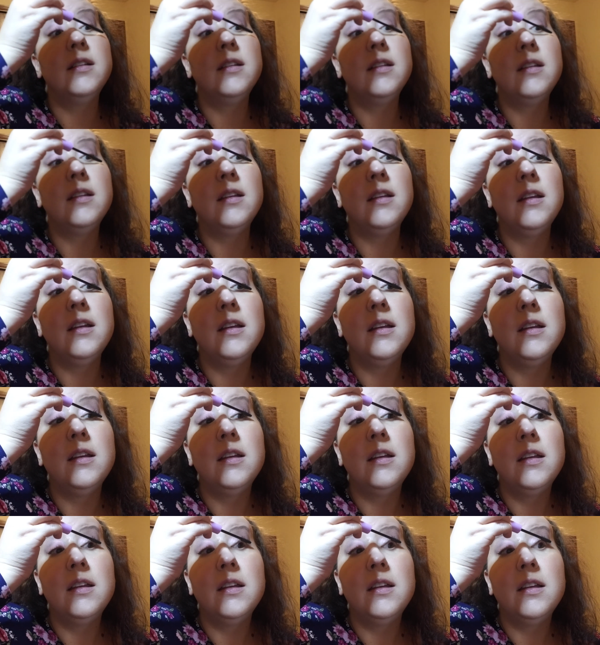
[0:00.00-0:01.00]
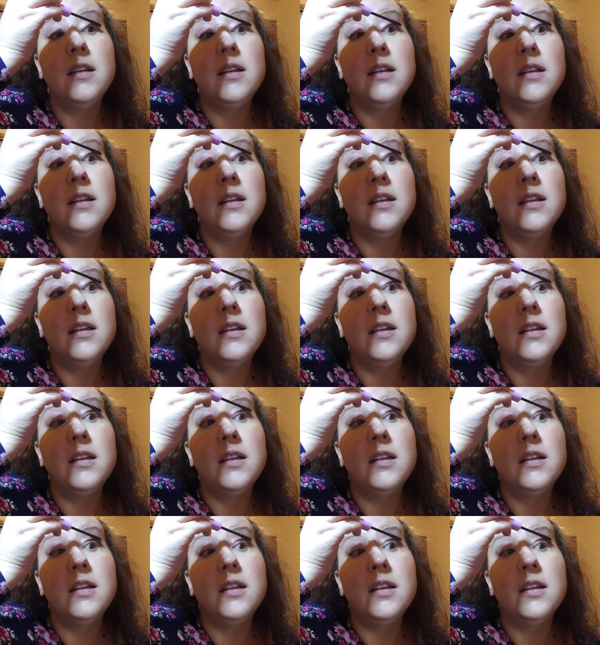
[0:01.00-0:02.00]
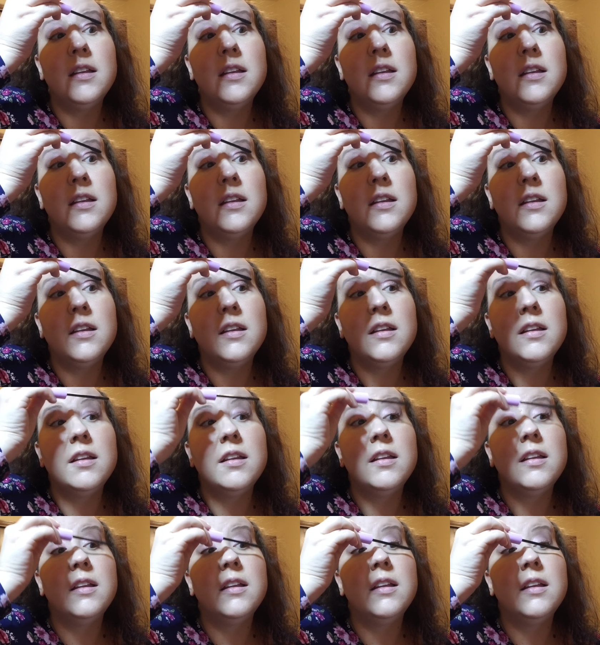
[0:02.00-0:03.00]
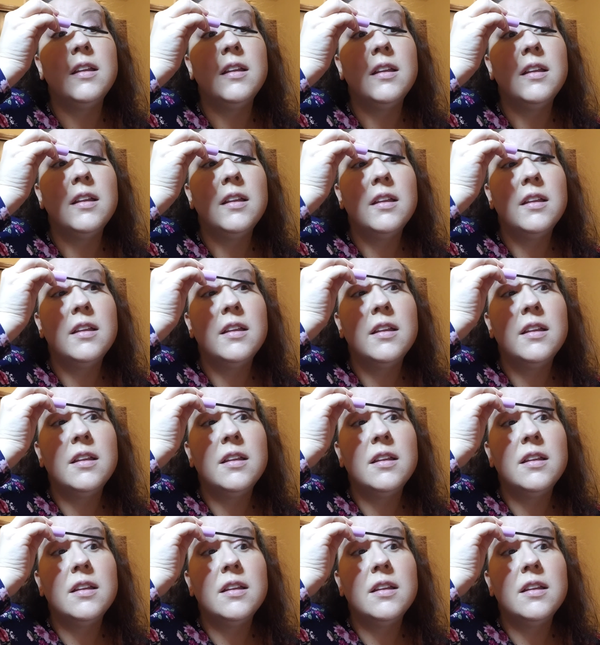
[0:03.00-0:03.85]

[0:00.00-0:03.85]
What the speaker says: No one is speaking in this clip.